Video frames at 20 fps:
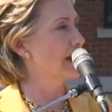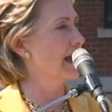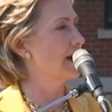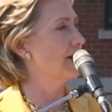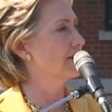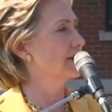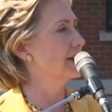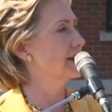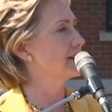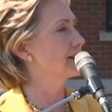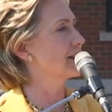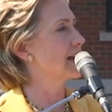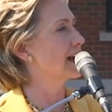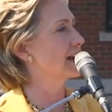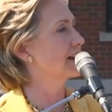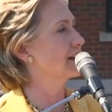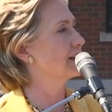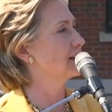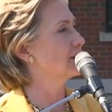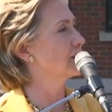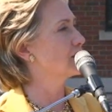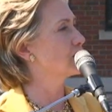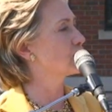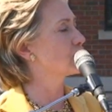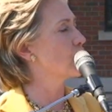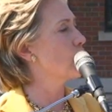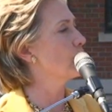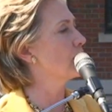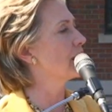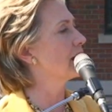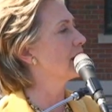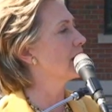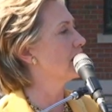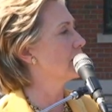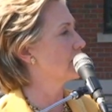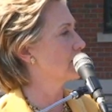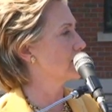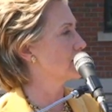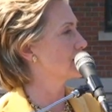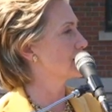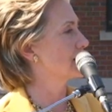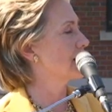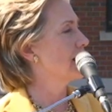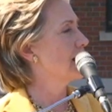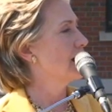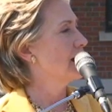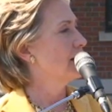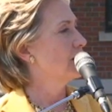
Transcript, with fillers: county executive and so many others